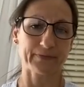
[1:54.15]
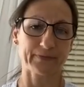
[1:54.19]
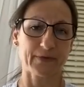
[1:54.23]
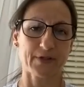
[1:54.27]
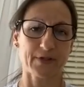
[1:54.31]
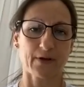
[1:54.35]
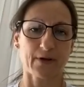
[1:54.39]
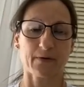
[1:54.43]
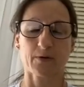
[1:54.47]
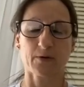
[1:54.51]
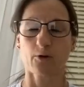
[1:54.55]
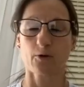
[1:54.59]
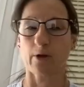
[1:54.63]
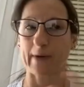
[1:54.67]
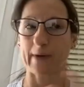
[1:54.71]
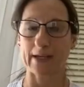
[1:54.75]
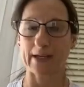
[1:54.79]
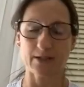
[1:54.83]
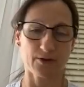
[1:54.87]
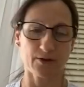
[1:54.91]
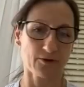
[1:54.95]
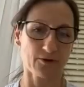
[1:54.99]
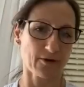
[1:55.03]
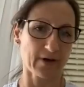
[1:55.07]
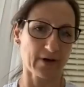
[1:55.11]
So it was all about
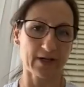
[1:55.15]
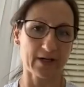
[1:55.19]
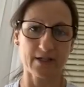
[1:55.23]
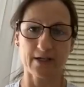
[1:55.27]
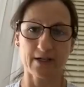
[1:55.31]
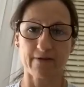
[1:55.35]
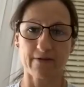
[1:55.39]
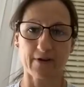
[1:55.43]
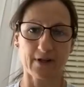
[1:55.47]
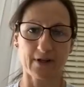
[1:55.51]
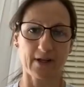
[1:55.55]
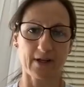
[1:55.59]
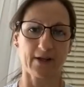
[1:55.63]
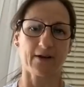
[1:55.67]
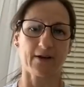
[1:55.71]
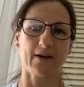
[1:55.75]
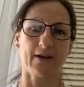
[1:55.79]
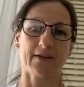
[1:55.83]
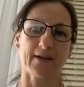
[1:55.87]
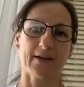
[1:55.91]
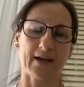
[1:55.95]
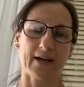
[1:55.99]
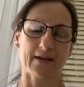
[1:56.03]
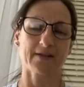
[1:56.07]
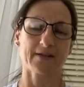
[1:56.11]
storage and everything
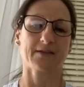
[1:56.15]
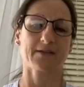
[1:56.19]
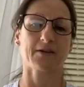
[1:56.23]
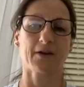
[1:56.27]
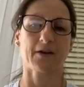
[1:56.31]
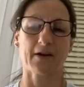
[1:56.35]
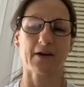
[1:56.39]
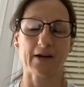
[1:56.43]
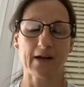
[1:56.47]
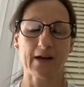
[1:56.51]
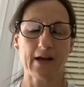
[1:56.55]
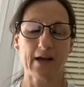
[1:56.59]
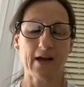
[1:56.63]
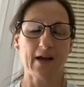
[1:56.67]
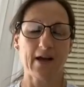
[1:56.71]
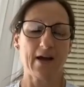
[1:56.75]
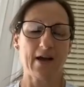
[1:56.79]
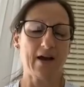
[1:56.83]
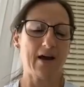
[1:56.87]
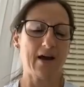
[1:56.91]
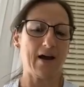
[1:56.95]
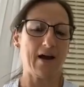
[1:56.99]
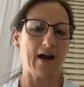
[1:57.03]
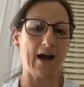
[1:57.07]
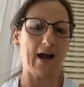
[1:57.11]
like that. So
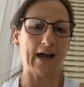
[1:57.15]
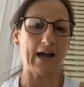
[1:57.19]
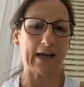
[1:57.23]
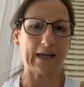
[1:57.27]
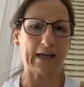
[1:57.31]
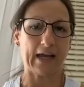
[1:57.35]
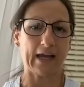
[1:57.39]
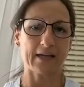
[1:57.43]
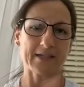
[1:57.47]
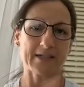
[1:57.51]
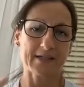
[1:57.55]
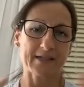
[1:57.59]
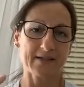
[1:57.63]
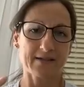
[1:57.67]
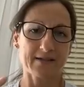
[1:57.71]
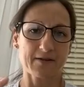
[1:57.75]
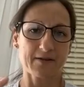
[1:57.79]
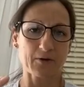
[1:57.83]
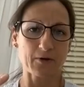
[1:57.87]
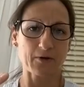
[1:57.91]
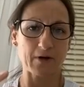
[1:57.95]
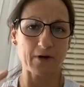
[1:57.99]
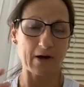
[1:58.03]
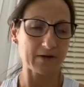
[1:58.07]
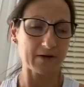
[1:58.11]
I just
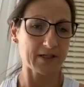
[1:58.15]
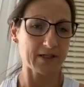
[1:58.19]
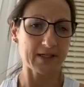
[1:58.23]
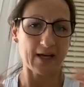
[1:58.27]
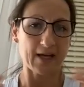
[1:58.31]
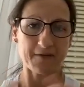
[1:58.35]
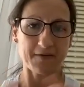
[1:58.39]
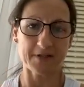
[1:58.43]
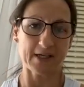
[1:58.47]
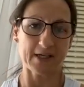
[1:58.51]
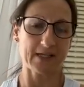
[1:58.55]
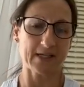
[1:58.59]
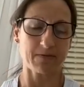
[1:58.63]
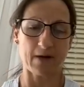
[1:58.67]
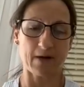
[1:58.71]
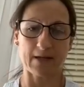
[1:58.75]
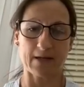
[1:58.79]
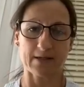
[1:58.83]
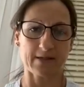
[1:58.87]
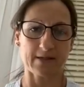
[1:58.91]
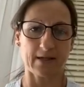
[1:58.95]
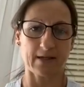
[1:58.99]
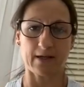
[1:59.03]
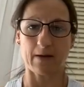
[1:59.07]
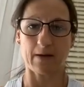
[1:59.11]
thought I'll just have 6
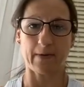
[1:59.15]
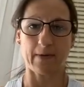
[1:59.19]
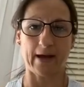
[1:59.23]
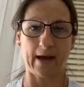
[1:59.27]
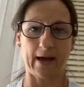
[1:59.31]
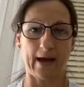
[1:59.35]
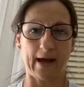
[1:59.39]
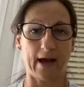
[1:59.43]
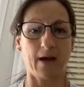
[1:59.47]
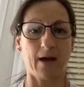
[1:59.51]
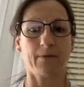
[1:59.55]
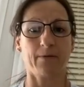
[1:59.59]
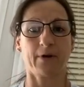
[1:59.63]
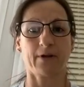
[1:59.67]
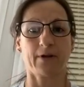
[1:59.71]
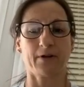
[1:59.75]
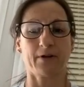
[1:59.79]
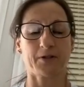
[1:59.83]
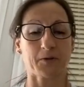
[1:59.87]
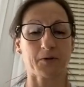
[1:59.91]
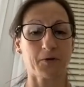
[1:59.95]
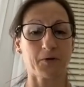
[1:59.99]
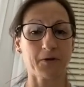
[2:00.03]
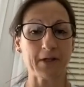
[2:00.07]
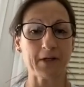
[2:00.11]
months, think about how I'm going
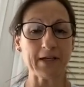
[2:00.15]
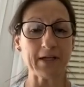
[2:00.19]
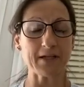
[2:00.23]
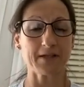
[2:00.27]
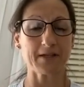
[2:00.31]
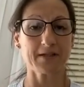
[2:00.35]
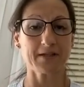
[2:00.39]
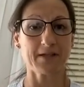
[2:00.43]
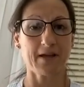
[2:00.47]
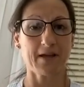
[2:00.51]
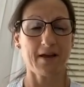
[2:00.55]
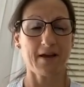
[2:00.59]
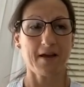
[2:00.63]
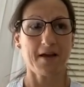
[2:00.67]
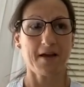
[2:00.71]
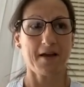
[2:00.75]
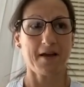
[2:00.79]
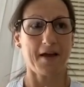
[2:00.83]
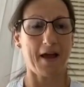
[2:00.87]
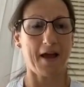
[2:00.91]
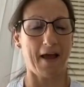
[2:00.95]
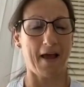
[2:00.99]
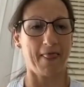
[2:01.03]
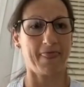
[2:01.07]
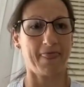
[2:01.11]
to do all this.
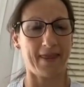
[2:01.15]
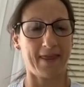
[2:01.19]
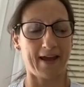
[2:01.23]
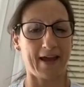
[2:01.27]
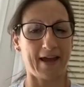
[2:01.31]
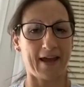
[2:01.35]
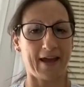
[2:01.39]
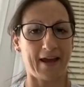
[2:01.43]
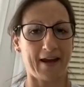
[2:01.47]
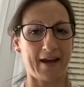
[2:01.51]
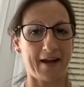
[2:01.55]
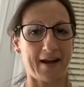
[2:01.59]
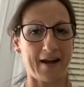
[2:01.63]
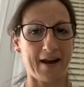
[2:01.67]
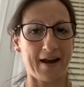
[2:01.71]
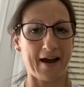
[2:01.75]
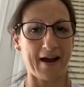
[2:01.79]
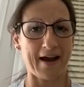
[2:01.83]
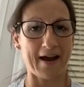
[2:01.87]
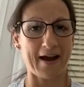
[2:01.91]
And then